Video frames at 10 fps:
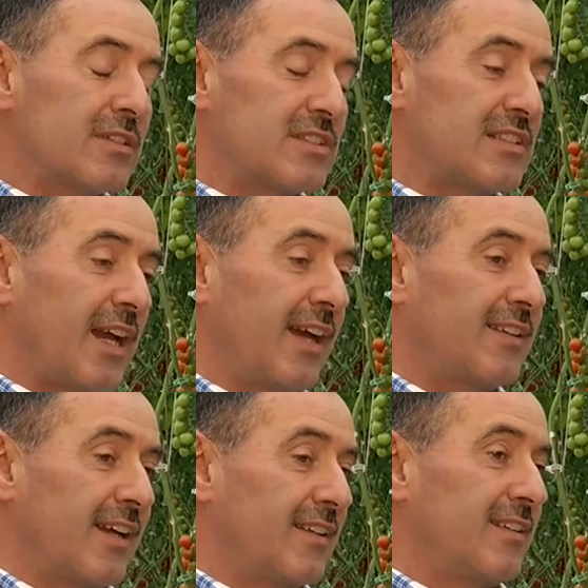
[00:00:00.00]

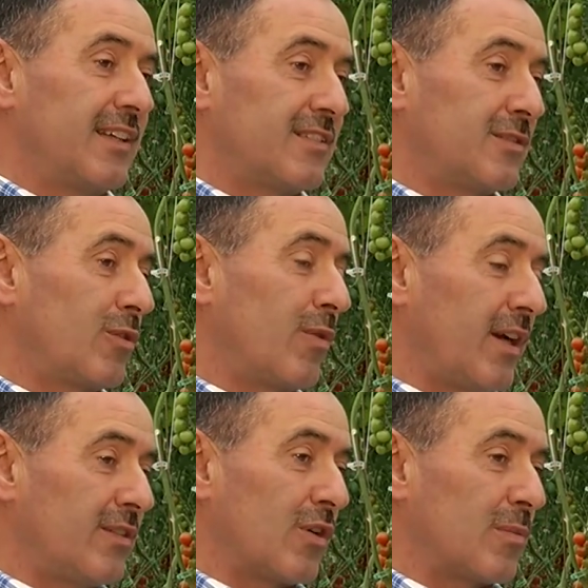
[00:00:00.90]
understand that it's
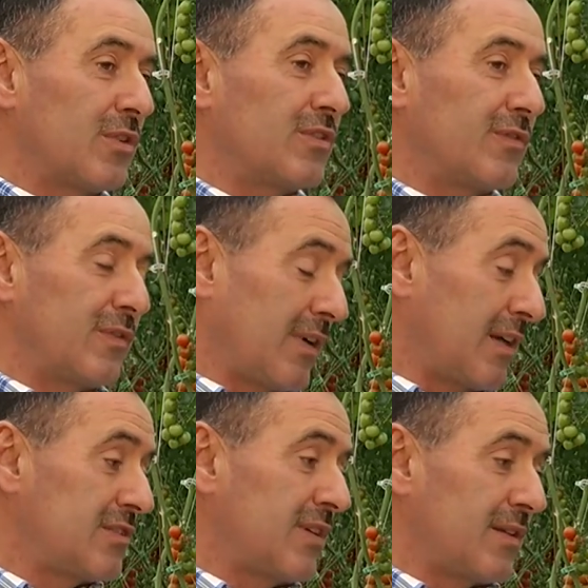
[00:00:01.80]
quite normal for
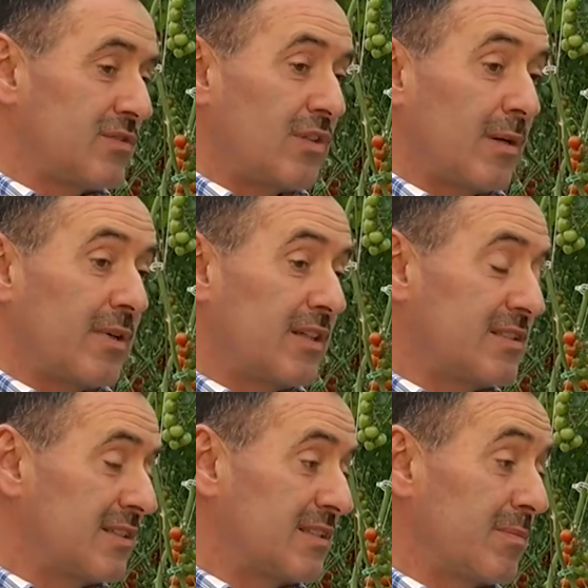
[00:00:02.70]
us to have
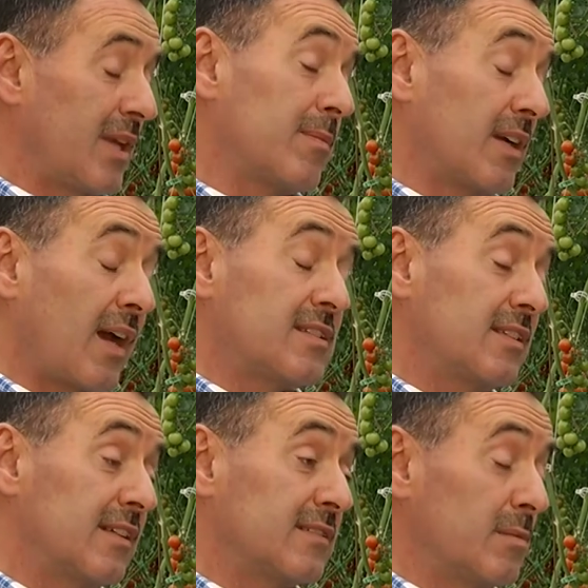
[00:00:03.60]
strawberries in September. Actually,
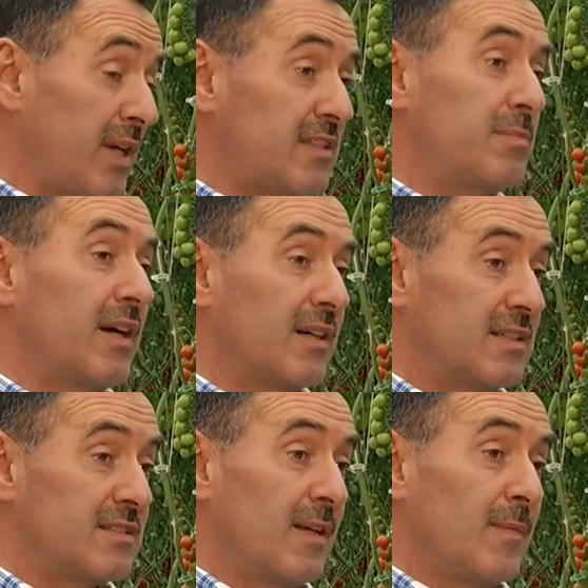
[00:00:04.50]
they're the best
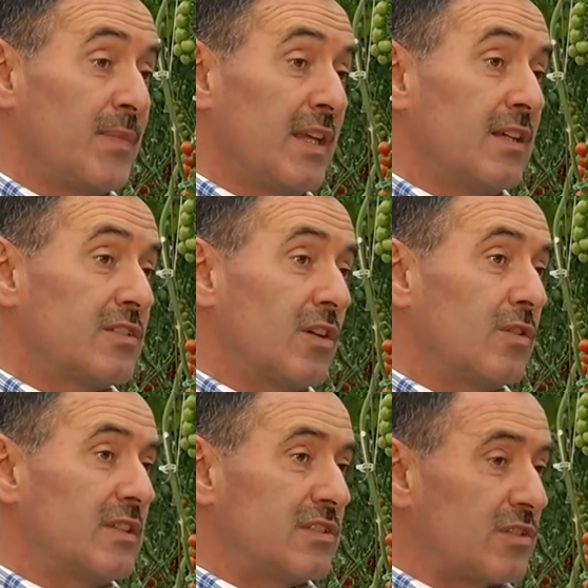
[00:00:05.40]
berries.
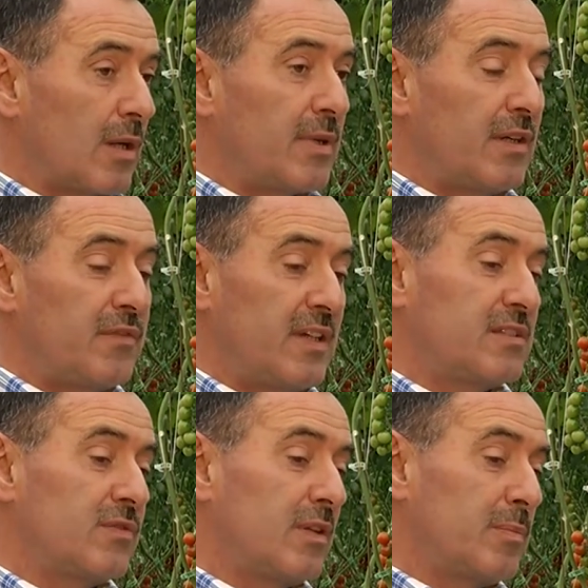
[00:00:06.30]
So the Strawberry
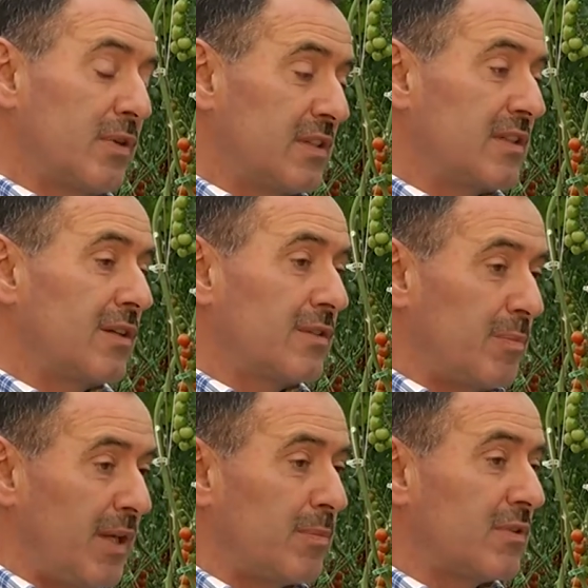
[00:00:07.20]
Festival points out to
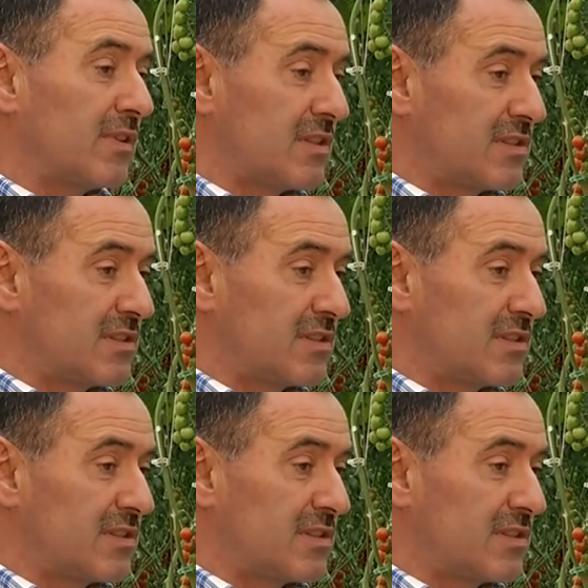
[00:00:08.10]
people there's